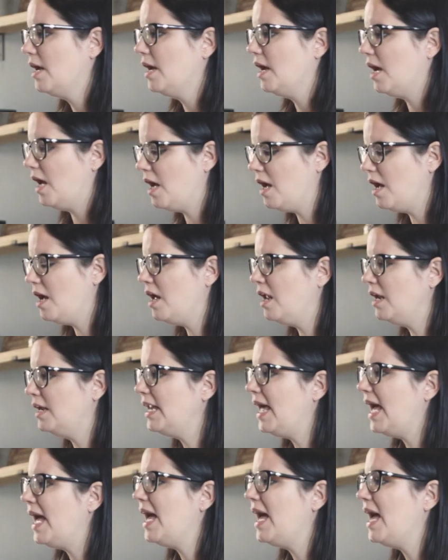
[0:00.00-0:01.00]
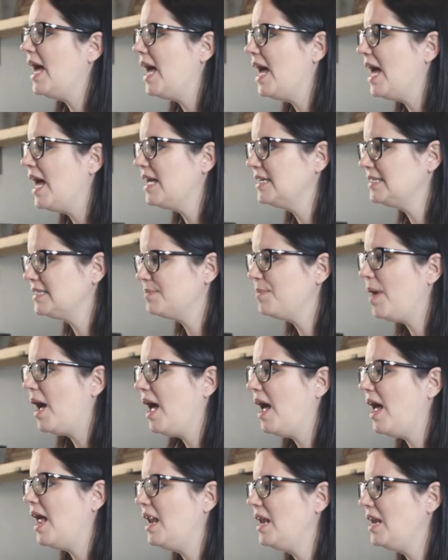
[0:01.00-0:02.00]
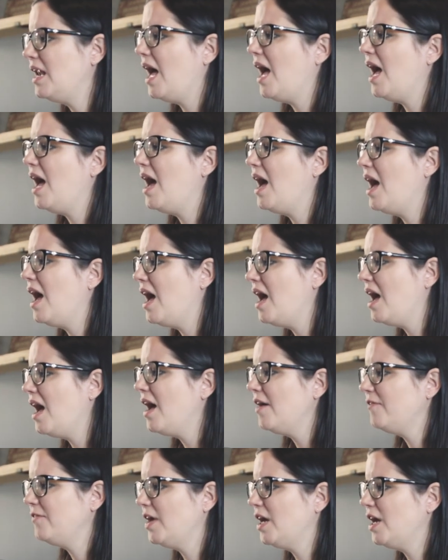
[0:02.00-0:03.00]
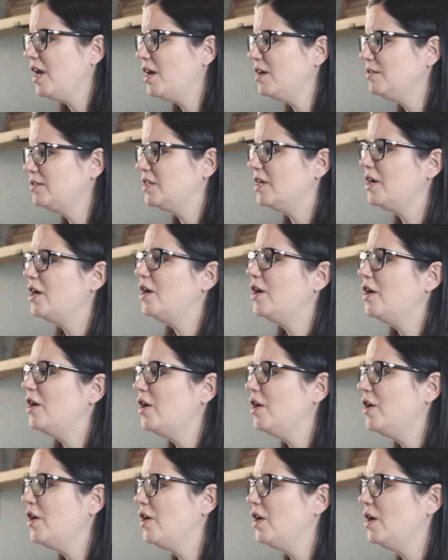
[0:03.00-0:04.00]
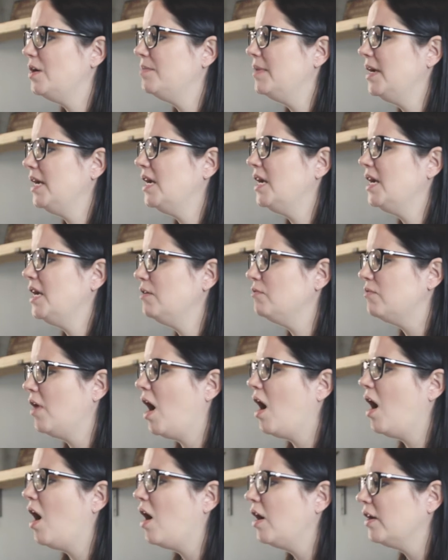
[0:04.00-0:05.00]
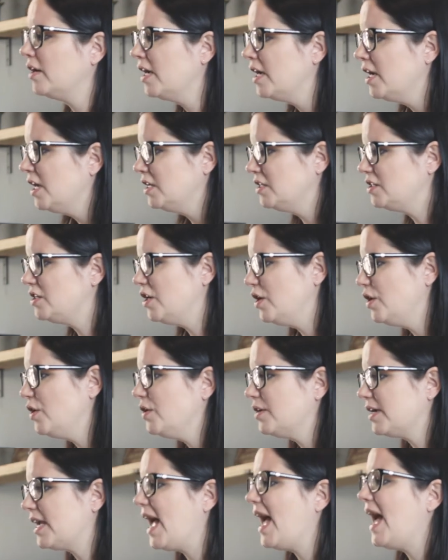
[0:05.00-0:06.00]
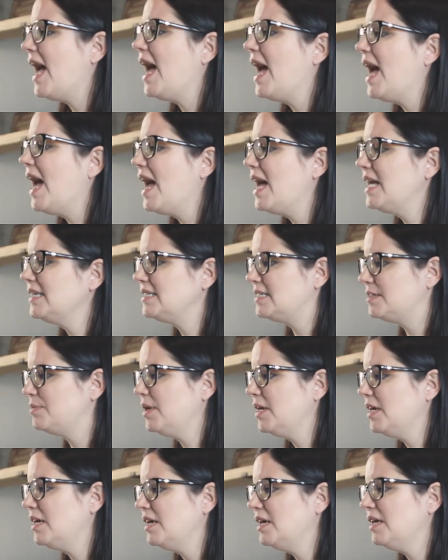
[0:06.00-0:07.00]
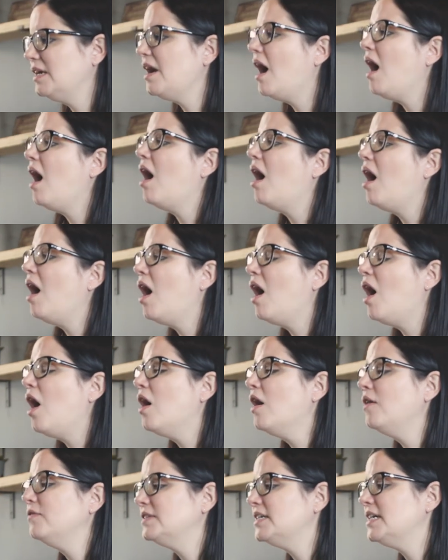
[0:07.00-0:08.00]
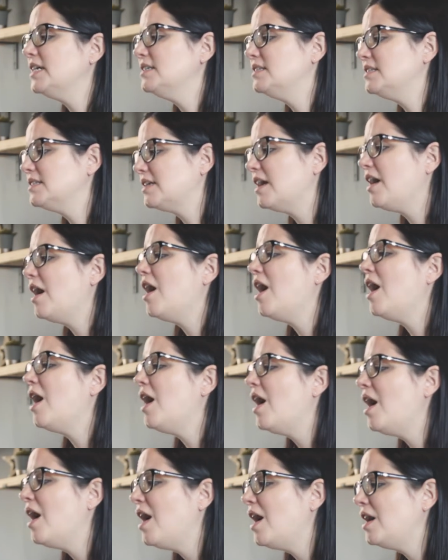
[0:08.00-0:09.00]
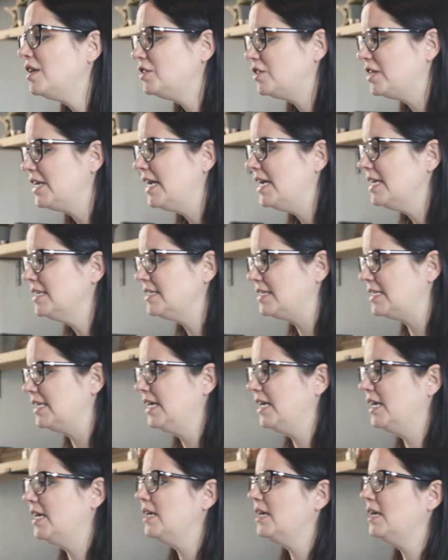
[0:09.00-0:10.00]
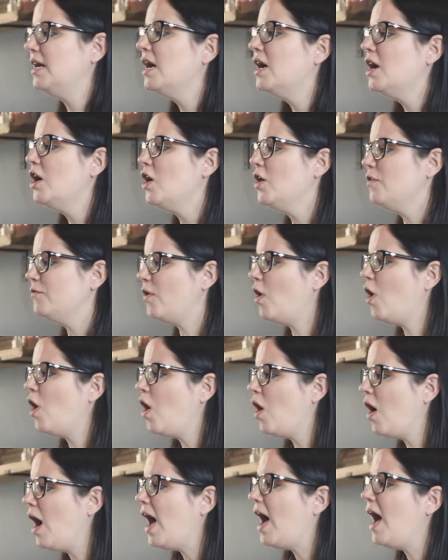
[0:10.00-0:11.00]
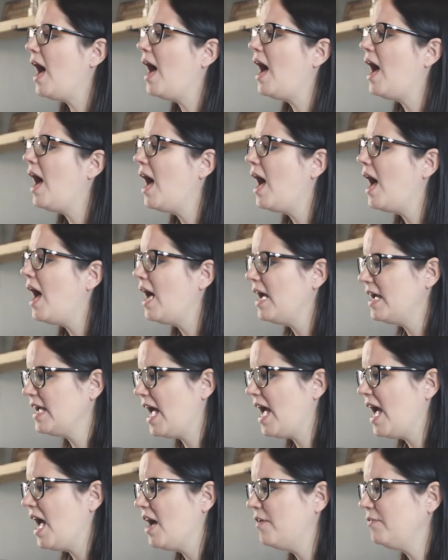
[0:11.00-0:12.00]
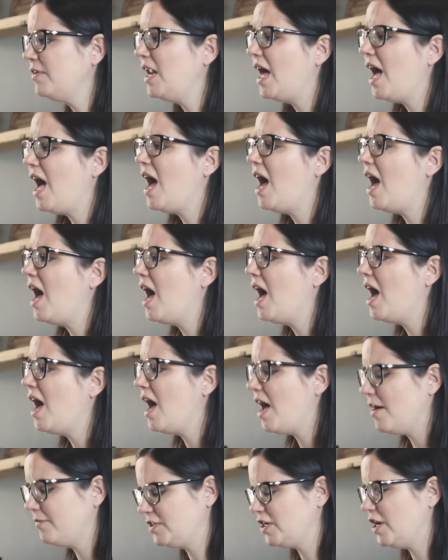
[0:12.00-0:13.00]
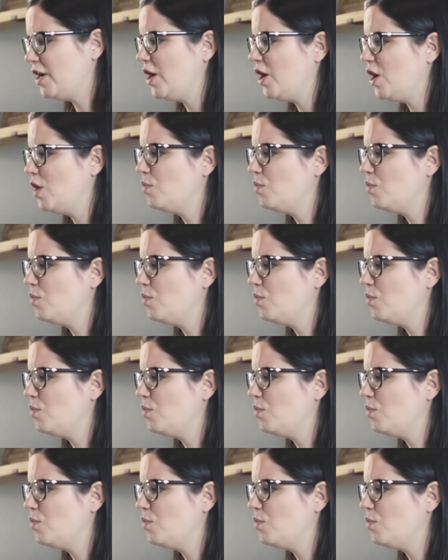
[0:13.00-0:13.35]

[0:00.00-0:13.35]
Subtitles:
Alas, my love, you do me wrong to cast me off discourteously, for I have loved you